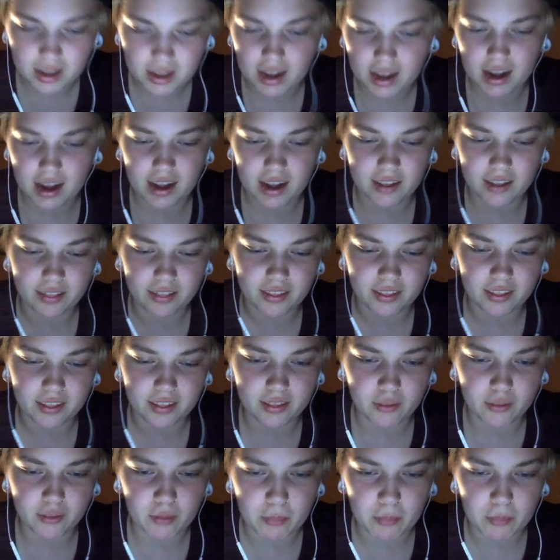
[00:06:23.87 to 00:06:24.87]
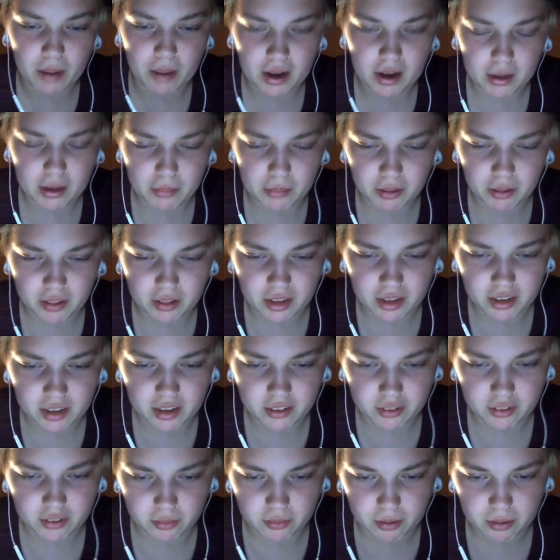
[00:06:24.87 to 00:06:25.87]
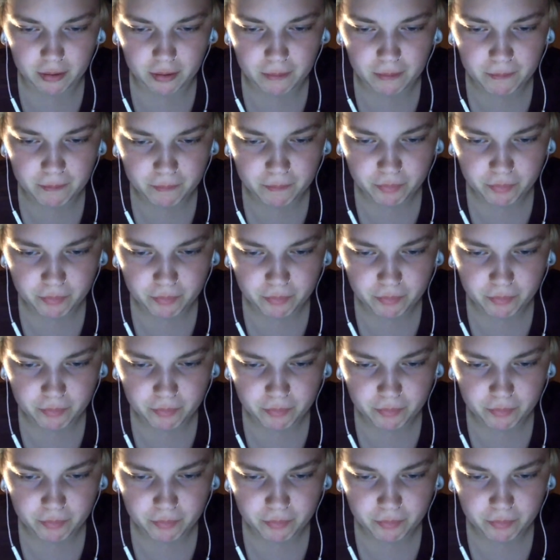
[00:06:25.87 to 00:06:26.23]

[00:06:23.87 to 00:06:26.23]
And down the back of my legs as well,